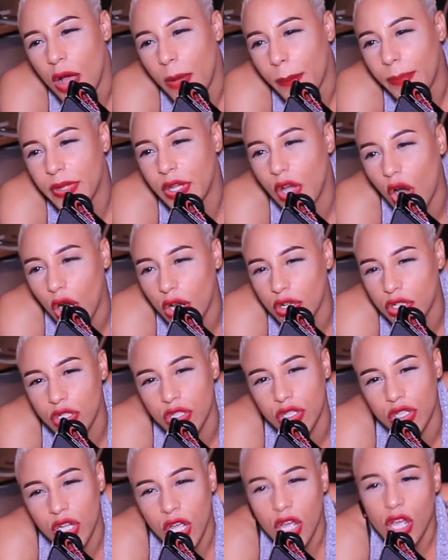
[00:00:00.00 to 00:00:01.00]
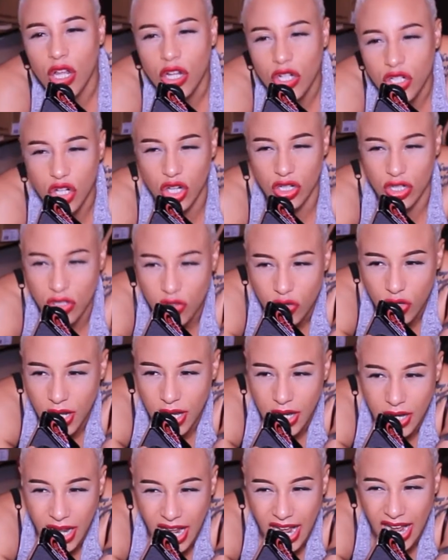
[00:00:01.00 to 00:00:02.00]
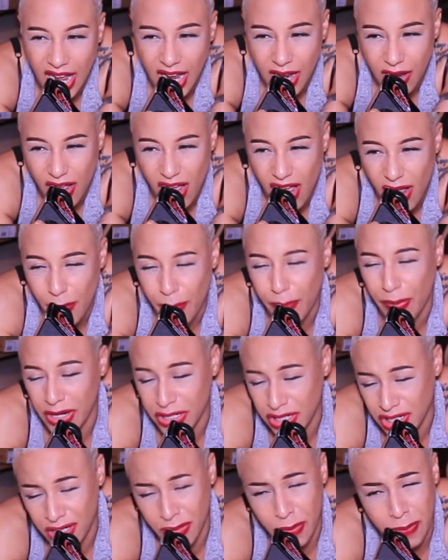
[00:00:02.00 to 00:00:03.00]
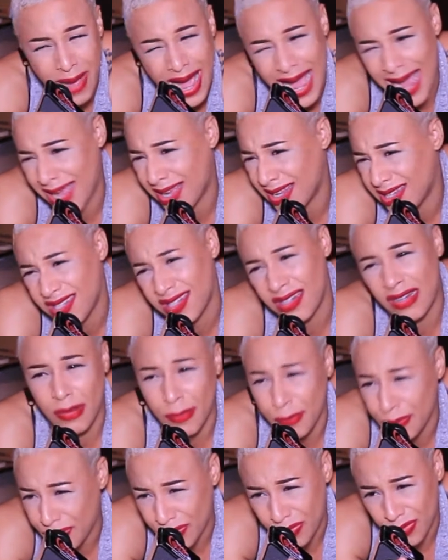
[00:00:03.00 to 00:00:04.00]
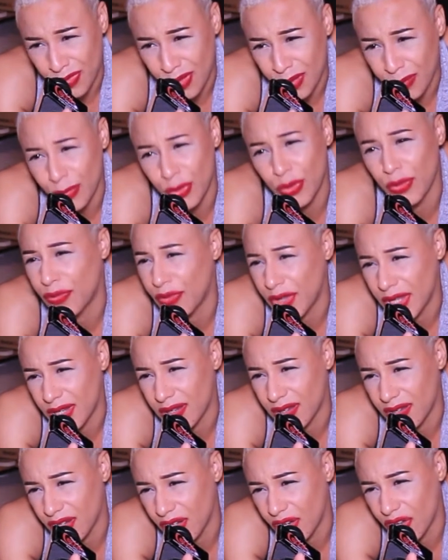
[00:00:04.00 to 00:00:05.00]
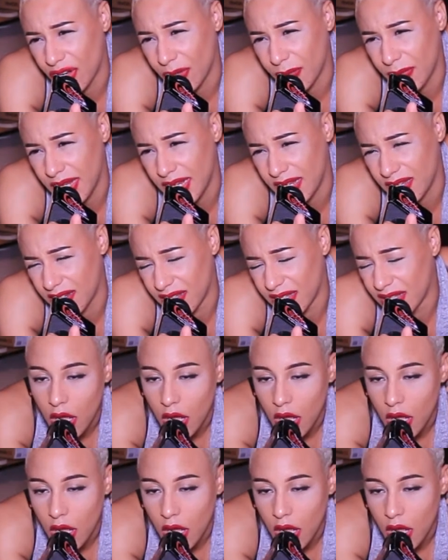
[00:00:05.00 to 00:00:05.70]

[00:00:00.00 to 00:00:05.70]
beyond just looking at a bunch of backs moving. You know what I mean?